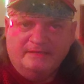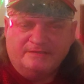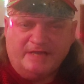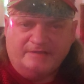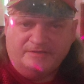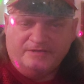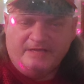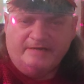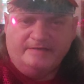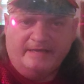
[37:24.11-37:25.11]
statutes
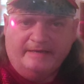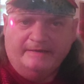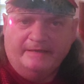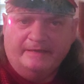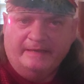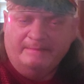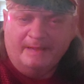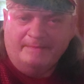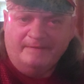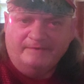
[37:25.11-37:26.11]
annotated, and
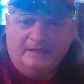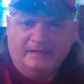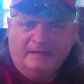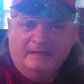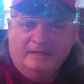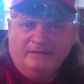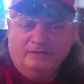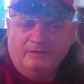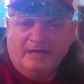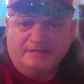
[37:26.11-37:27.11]
maybe even the
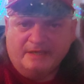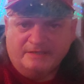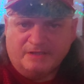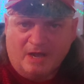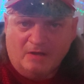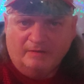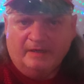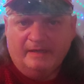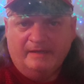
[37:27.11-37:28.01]
United States codes